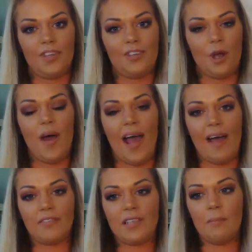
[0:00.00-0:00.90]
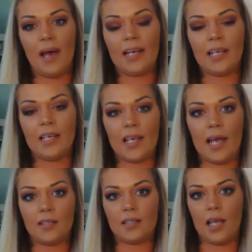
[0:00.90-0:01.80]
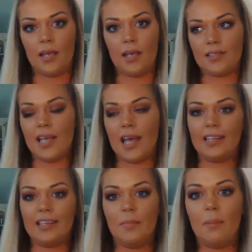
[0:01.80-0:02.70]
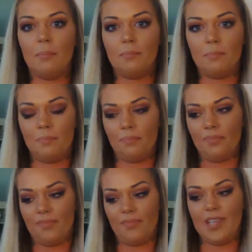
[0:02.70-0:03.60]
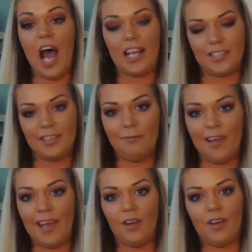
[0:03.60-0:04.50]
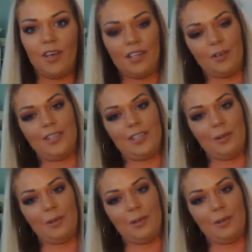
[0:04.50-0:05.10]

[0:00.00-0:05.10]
don't have somebody that's like setting them up not to fail in those